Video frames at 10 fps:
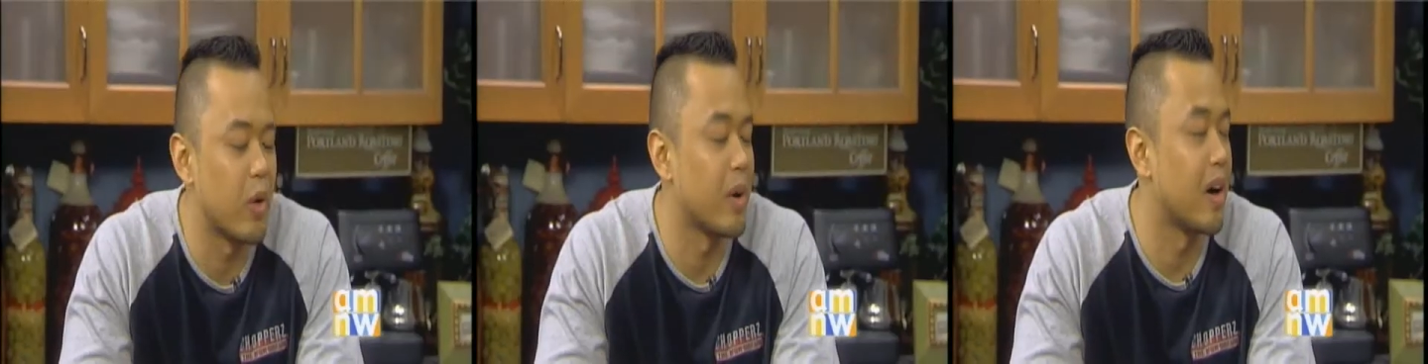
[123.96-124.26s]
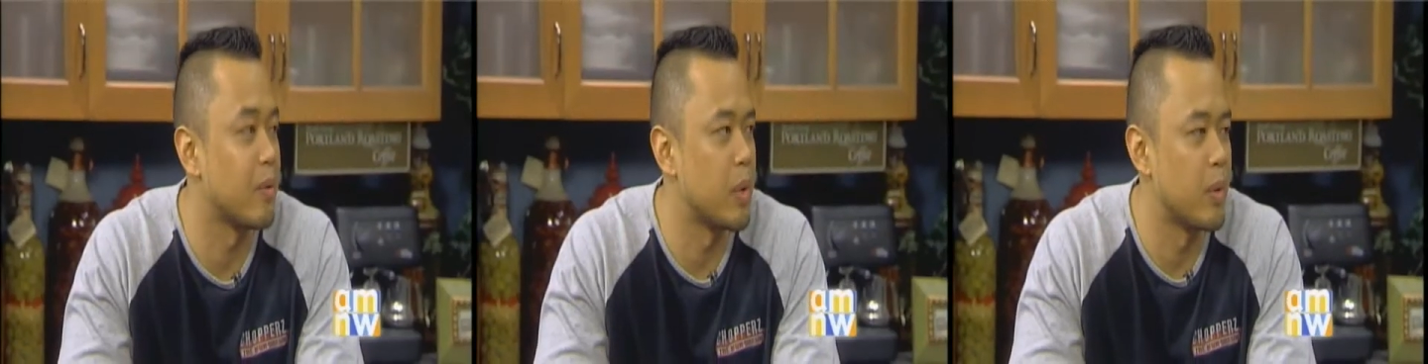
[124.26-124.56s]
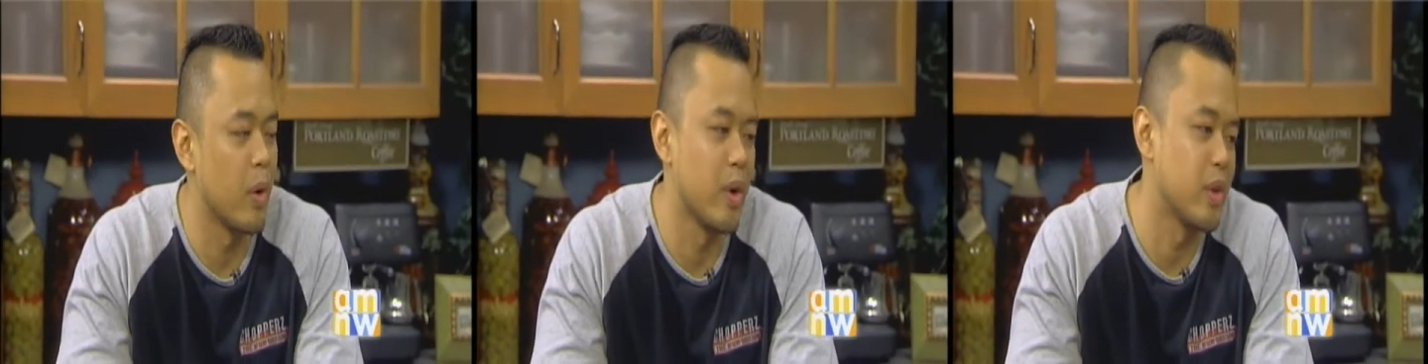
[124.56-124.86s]
we throw it on, we
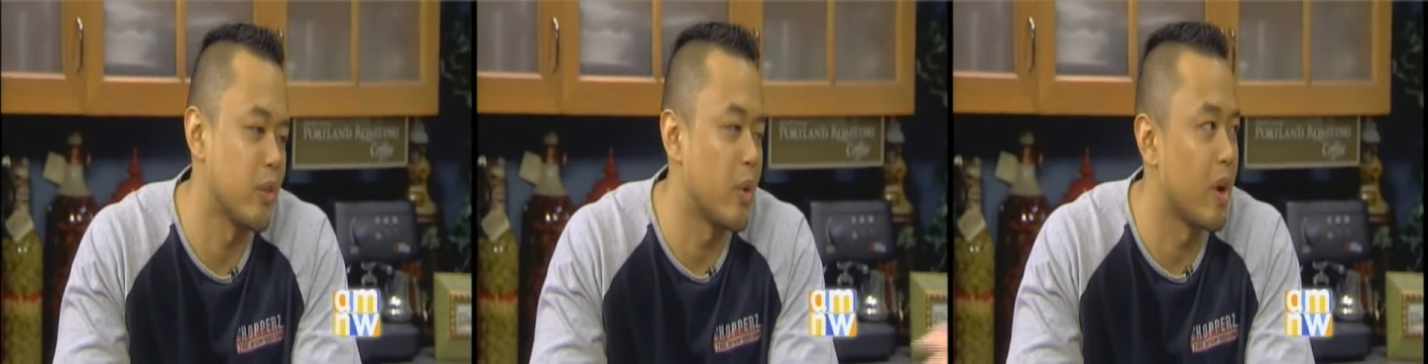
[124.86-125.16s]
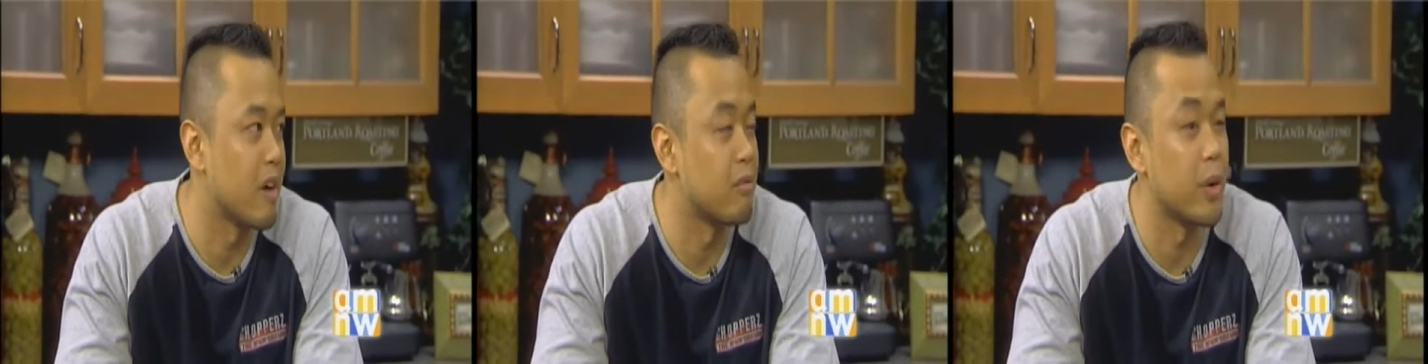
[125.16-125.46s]
record and throw it on